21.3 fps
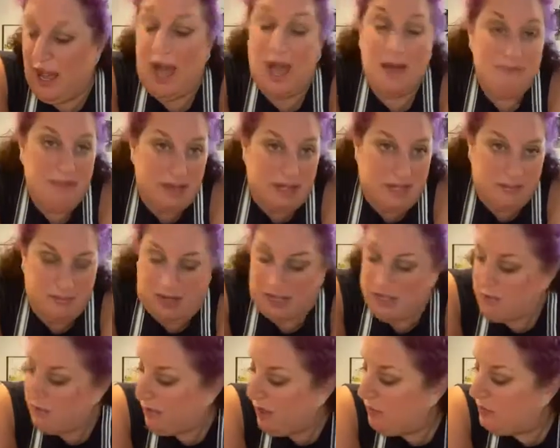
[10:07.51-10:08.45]
I'm making
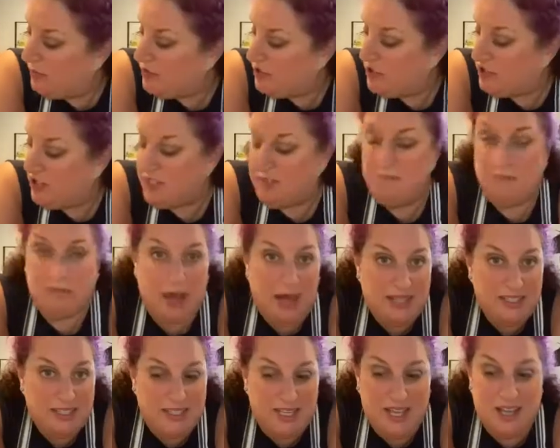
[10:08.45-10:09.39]
matzo brei, which is just
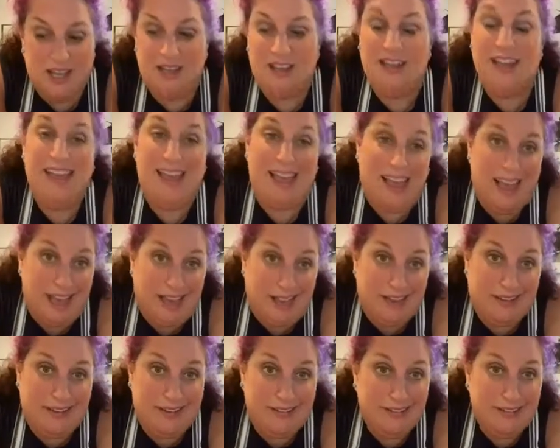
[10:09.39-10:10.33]
matzah,
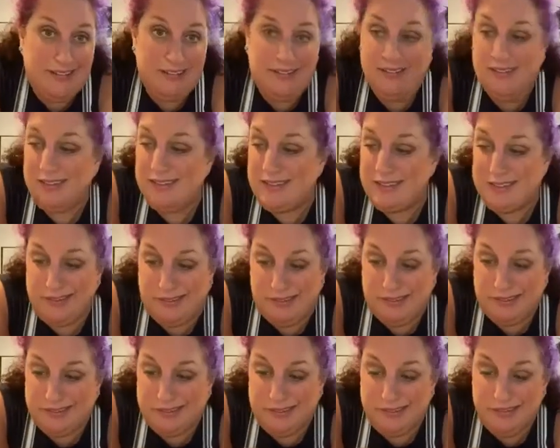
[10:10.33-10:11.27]
egg,
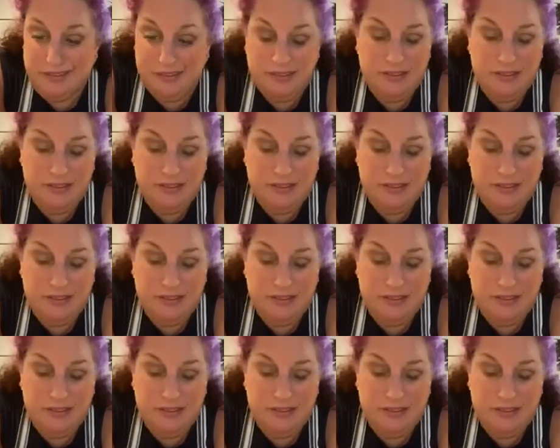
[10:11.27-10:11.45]
salt,